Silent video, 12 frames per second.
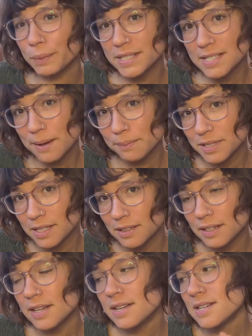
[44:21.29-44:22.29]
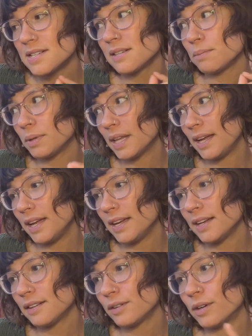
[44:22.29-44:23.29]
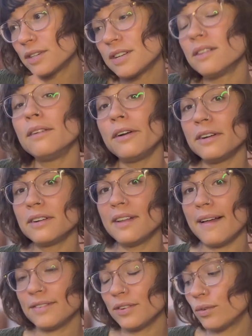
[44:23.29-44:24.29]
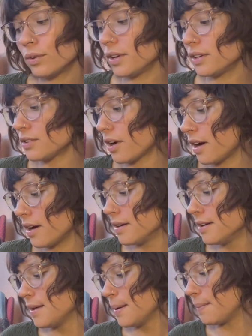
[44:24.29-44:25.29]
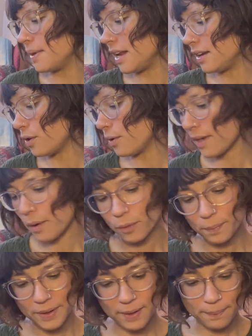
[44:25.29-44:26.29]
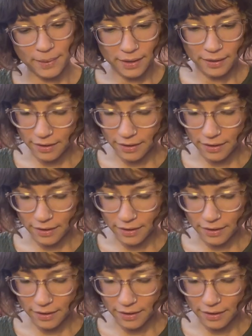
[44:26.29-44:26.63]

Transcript: bit tempted to play or to learn classical guitar but I know that will be a big